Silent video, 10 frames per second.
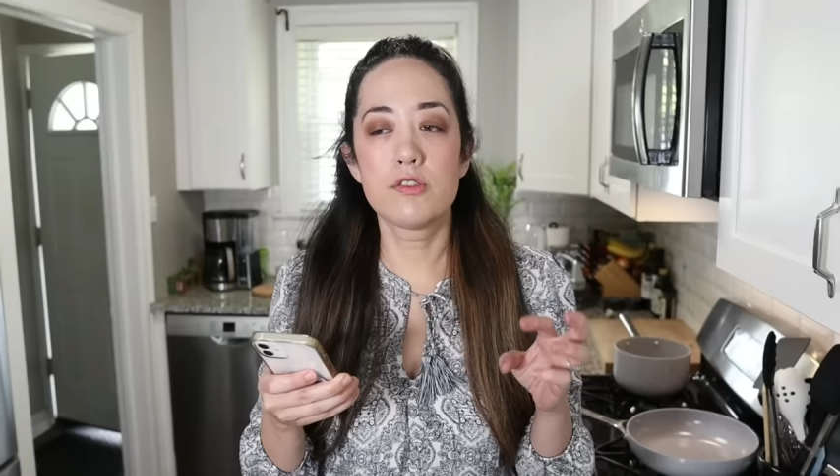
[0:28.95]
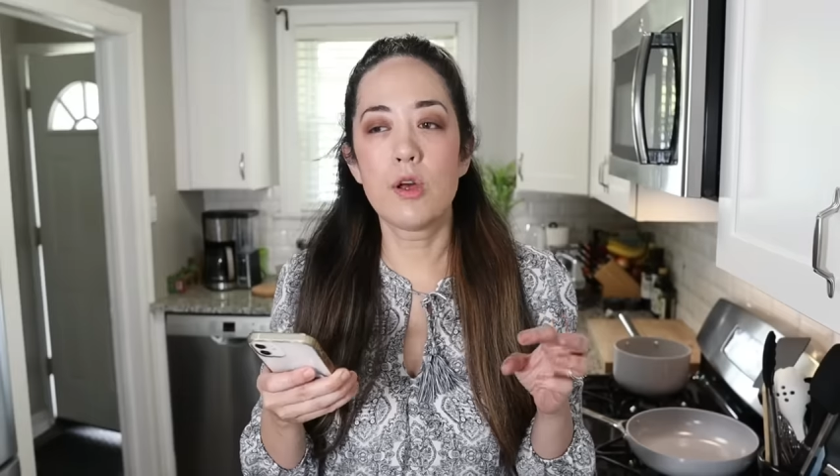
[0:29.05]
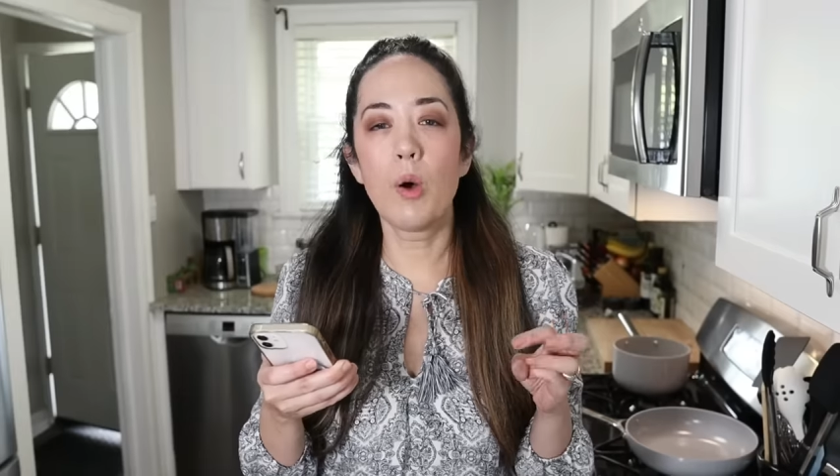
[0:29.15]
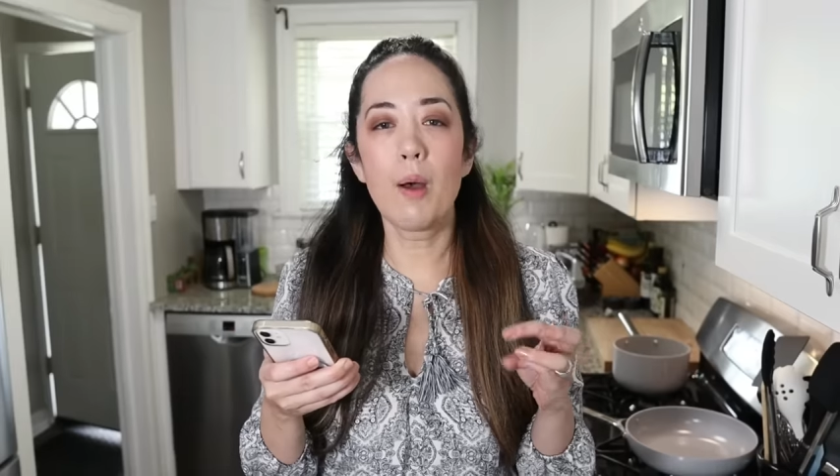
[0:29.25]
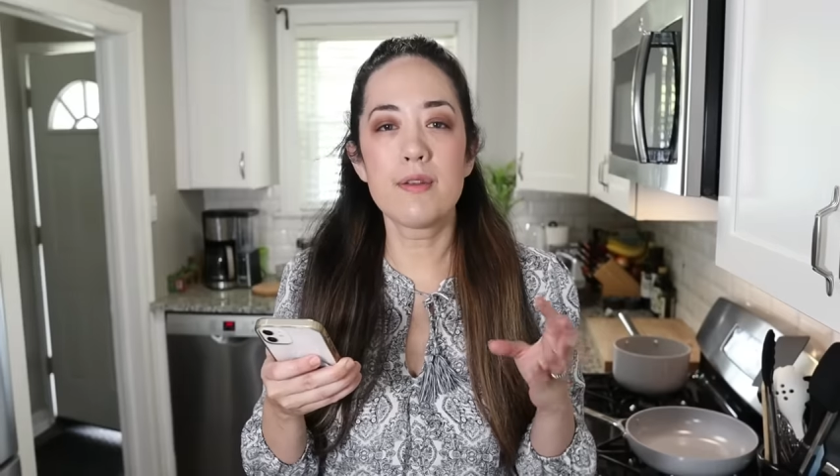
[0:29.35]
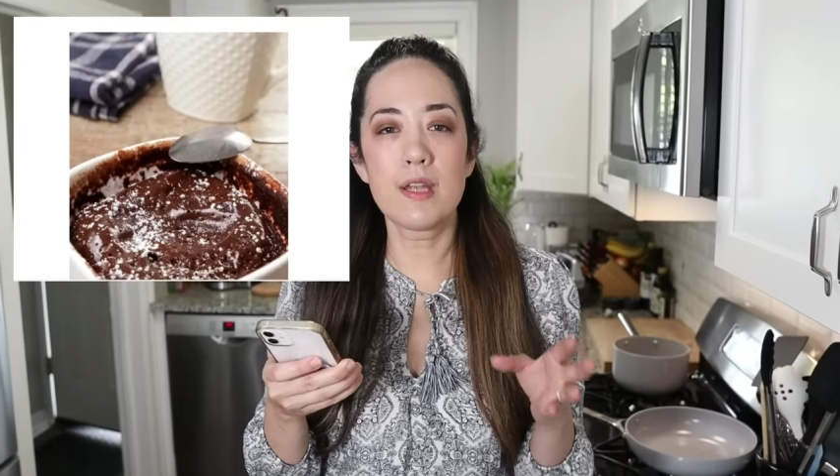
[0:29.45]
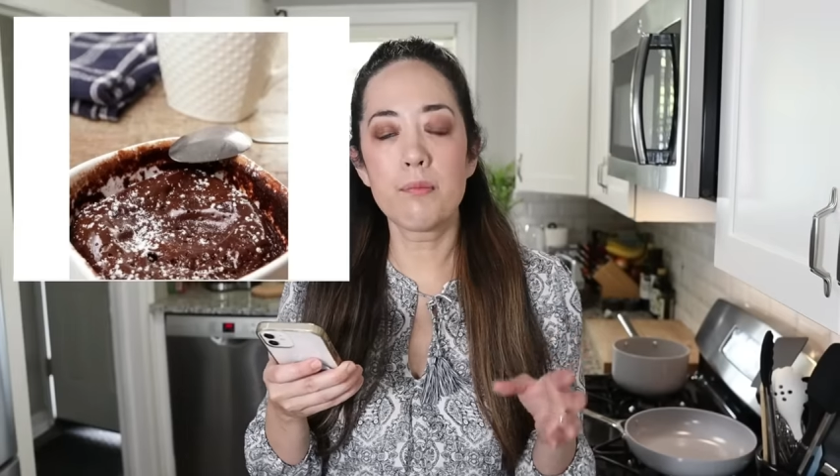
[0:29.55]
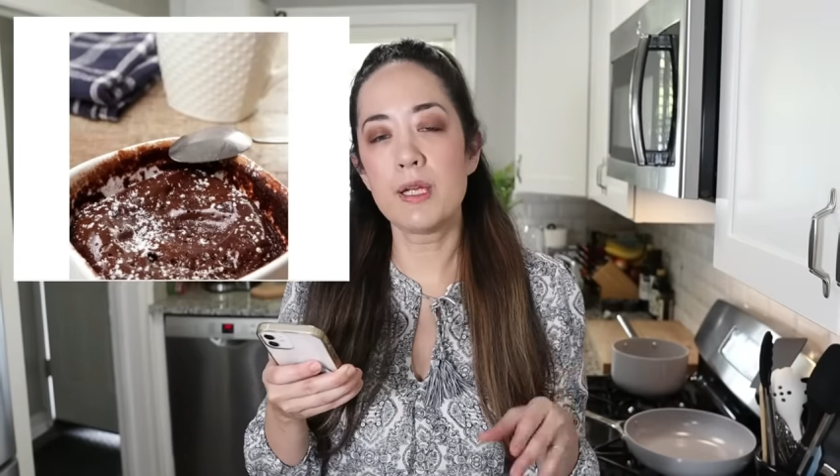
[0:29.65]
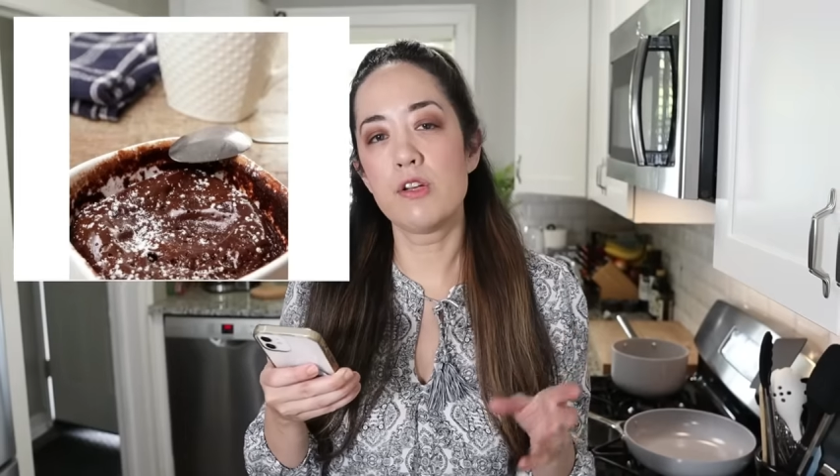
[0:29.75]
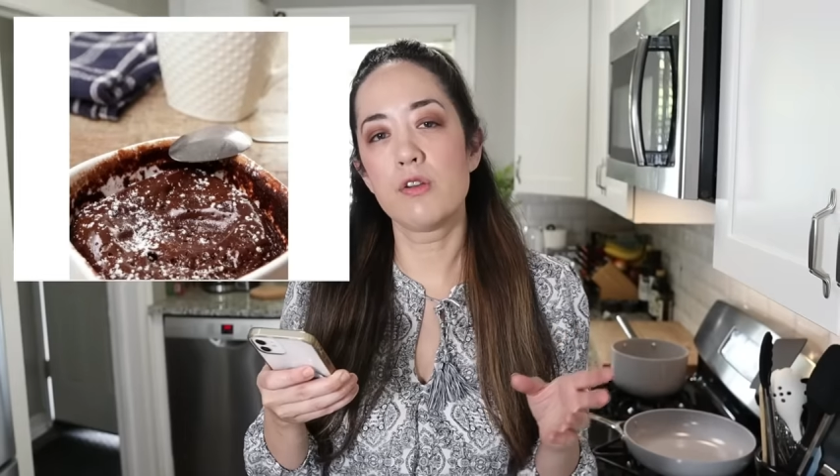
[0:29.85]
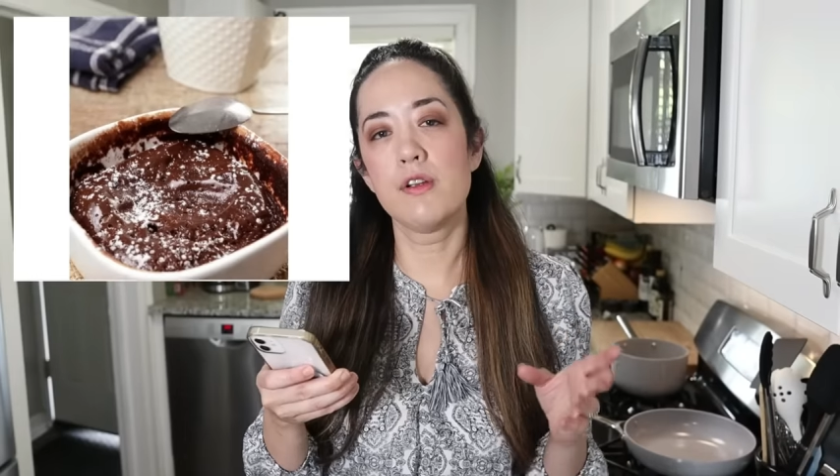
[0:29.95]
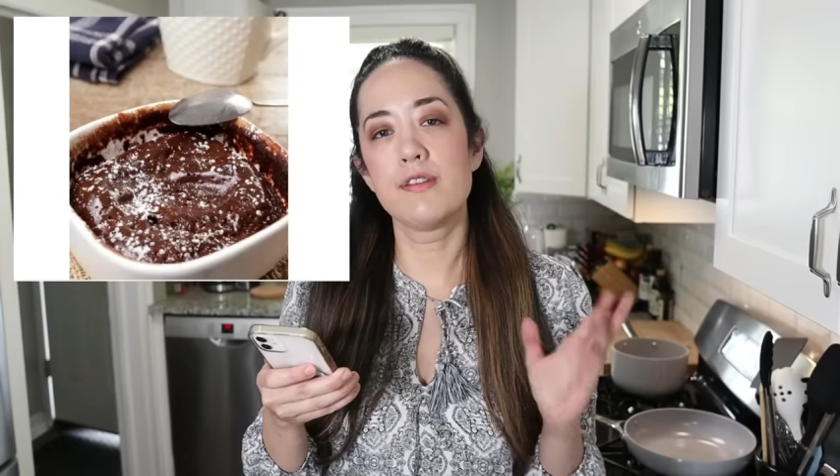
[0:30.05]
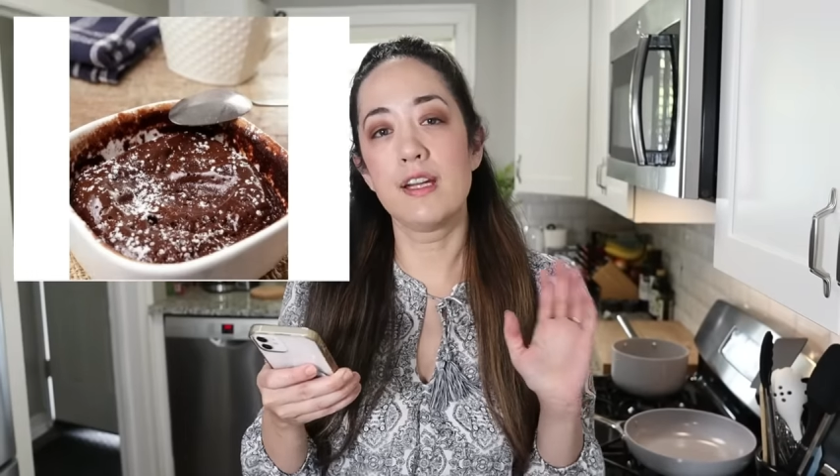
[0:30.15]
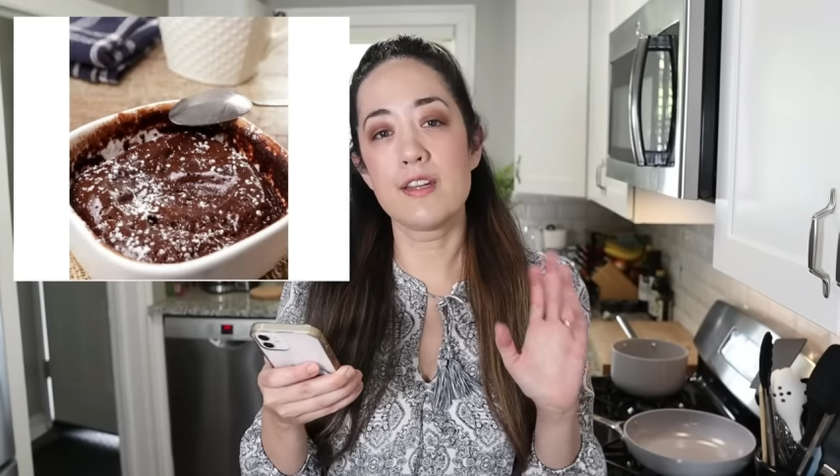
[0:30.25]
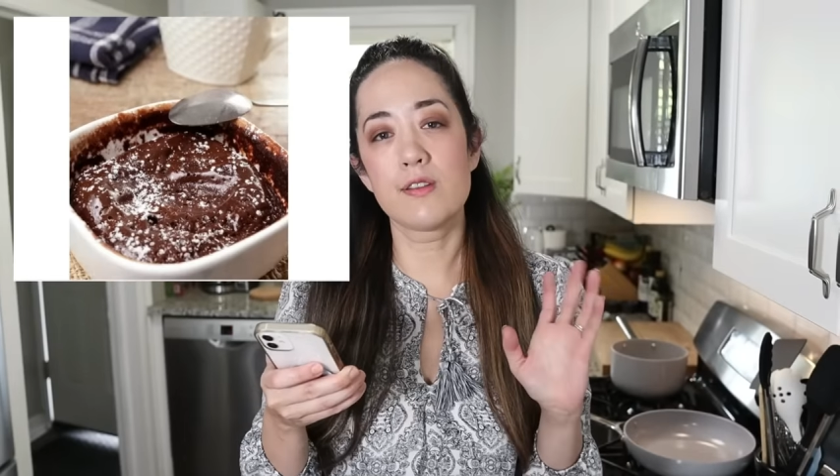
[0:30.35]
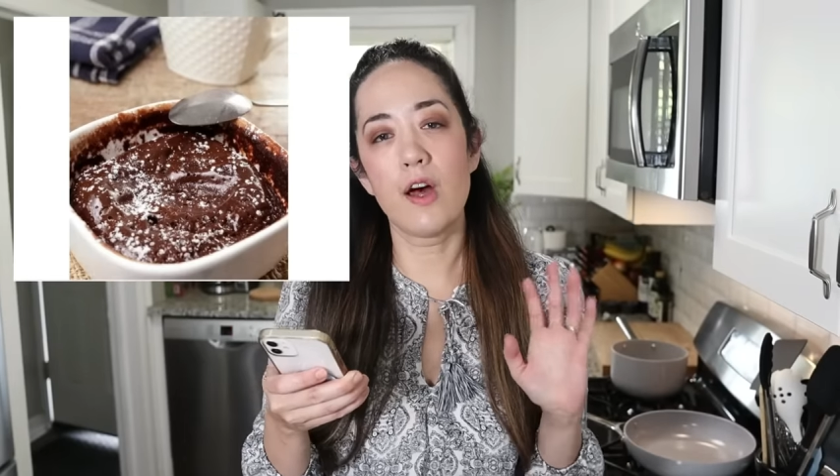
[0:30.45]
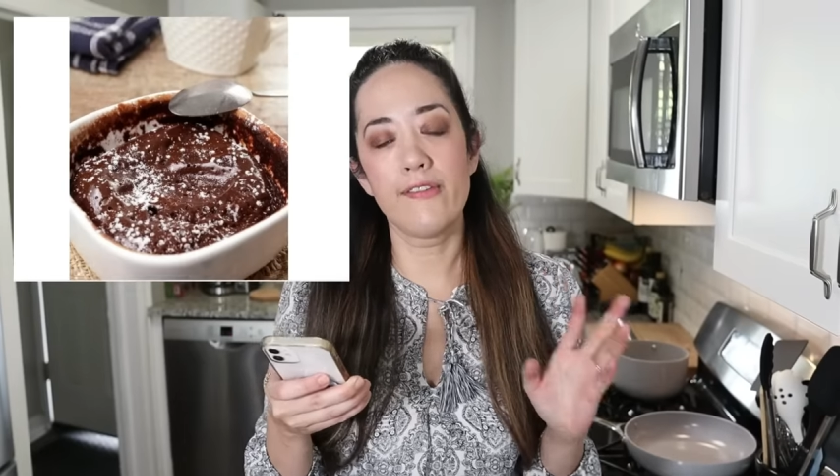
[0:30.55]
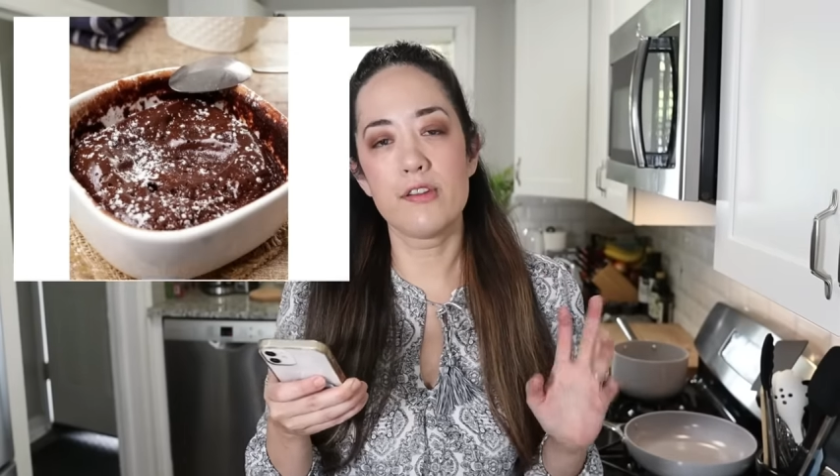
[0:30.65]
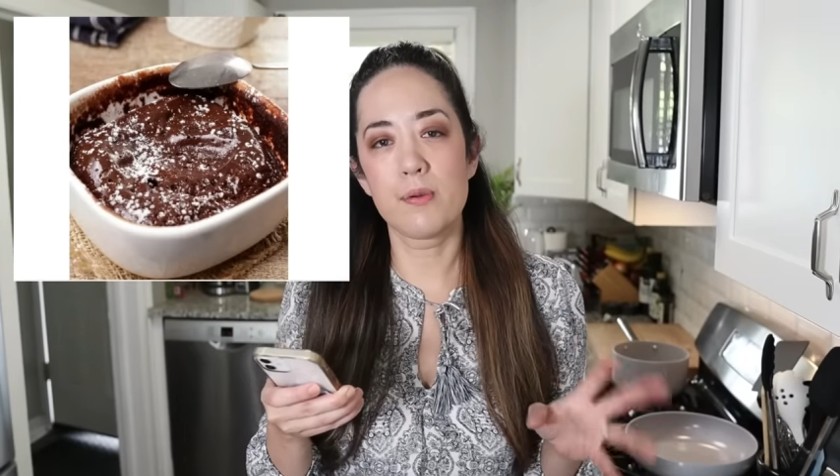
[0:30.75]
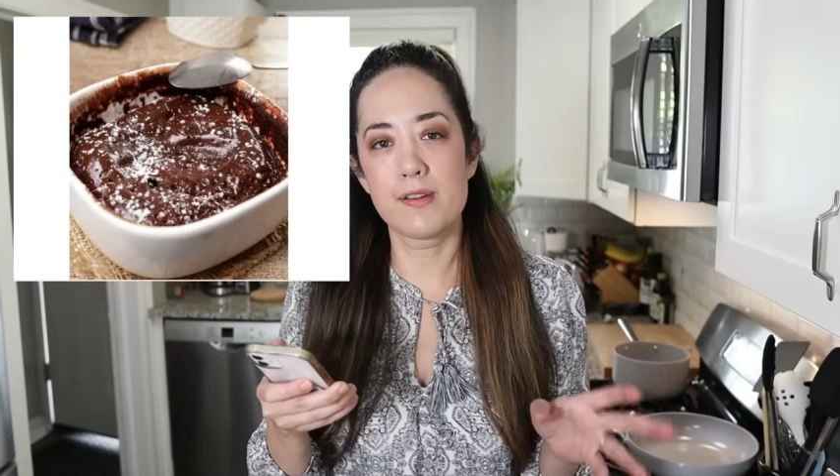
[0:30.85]
So I was on Pinterest and I
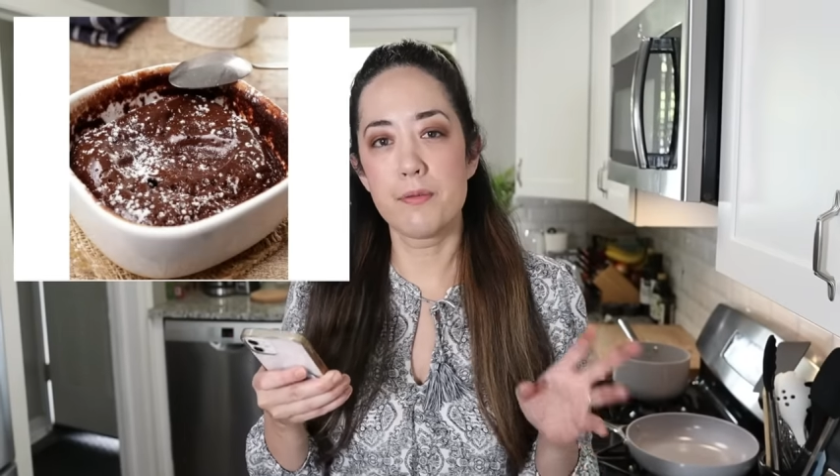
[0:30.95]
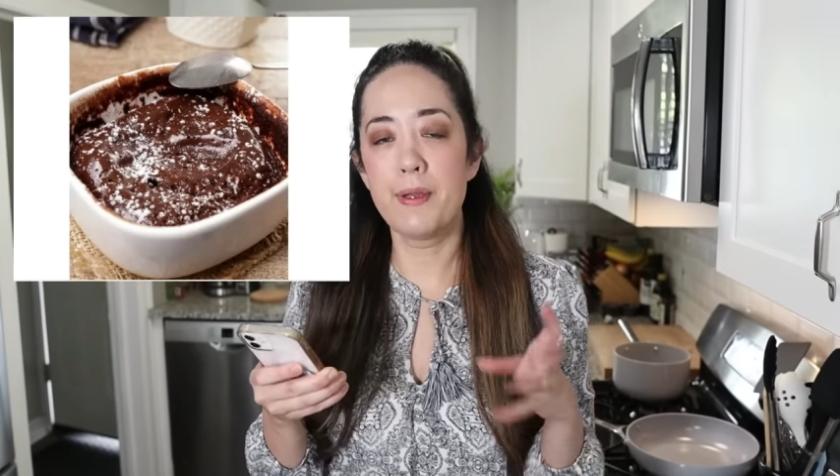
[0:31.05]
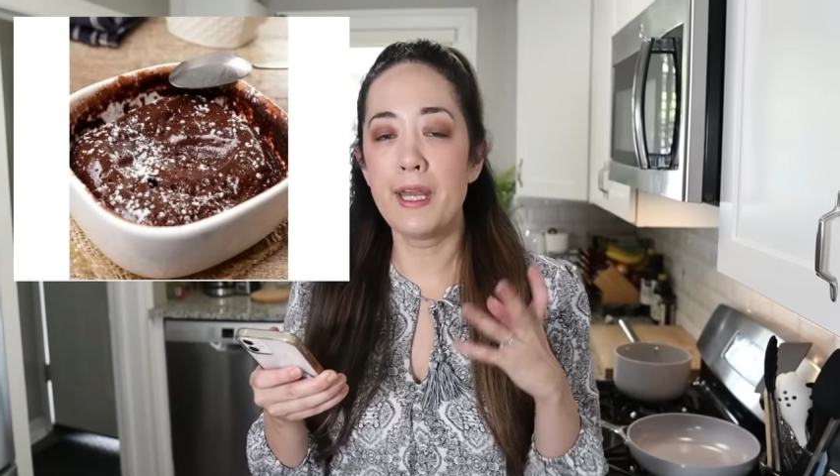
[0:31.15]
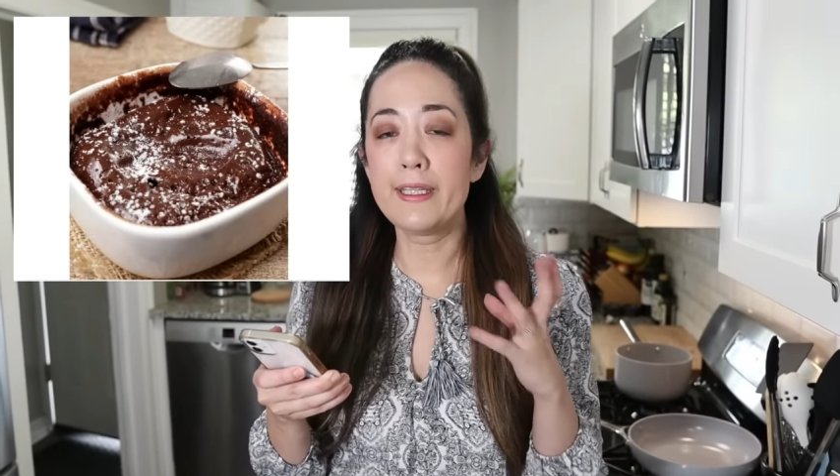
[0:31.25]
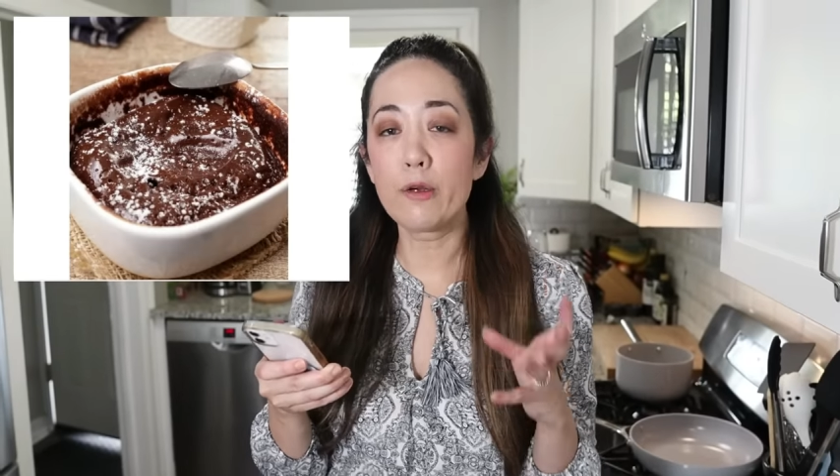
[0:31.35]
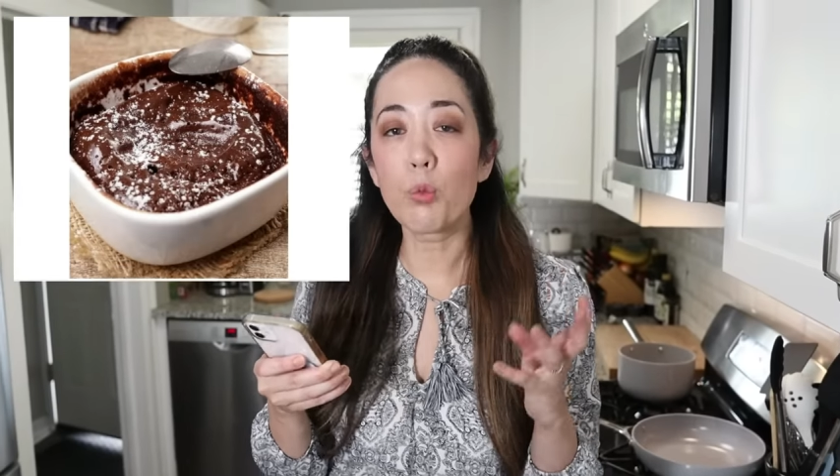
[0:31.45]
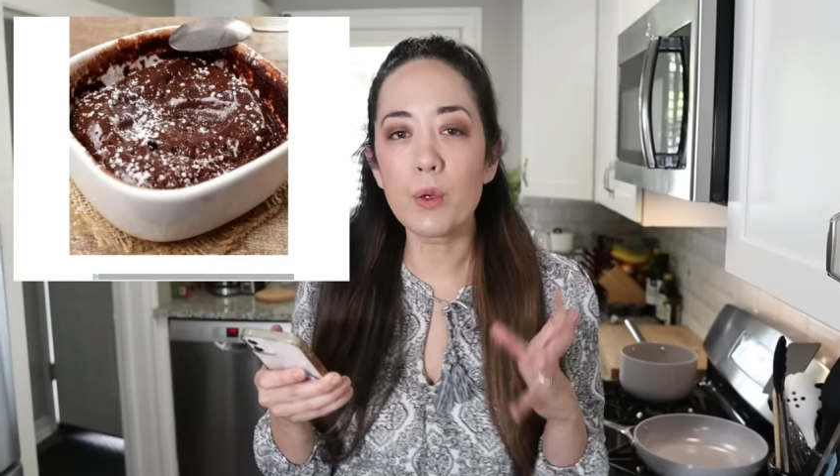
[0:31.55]
saw this recipe and it